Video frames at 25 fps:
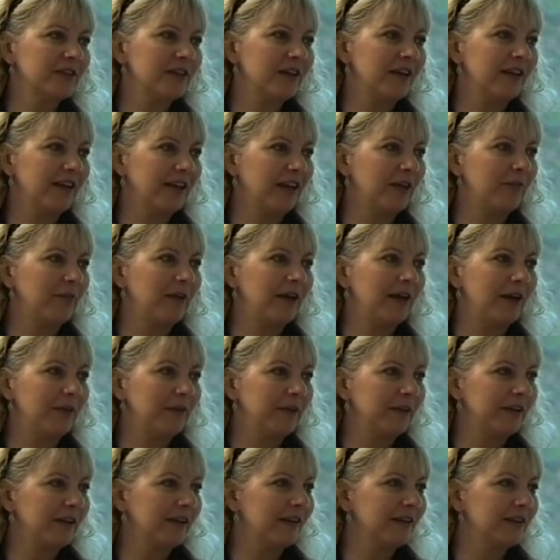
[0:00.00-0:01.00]
I am
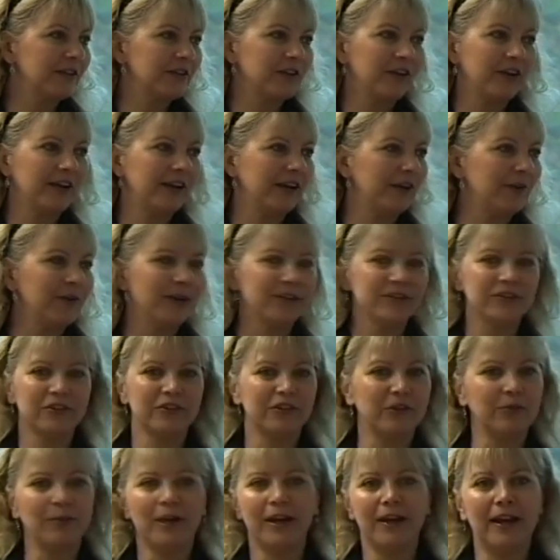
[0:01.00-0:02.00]
happy to answer any
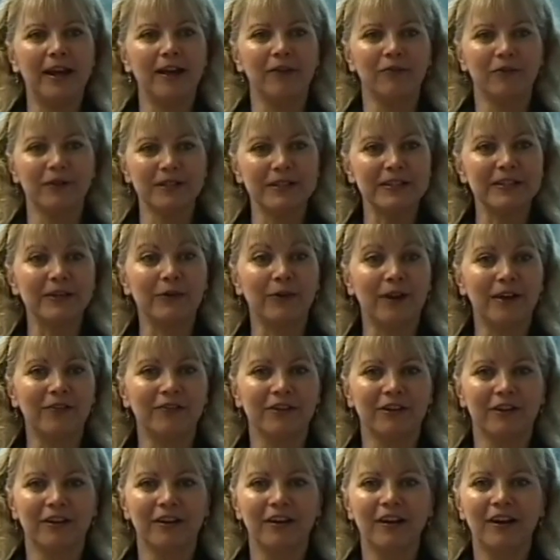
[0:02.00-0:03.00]
question you might have
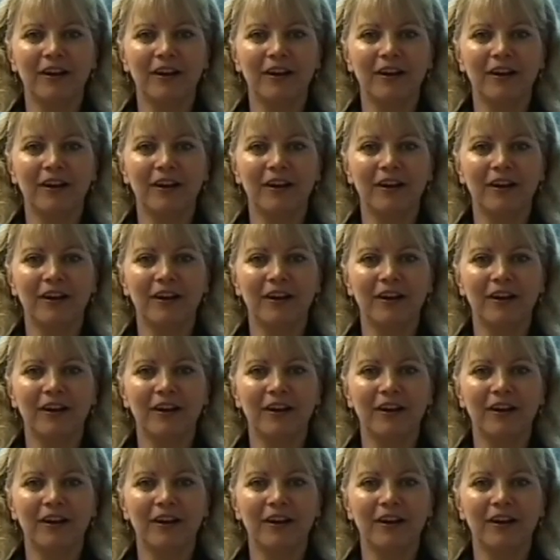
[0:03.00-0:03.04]
whatsoever.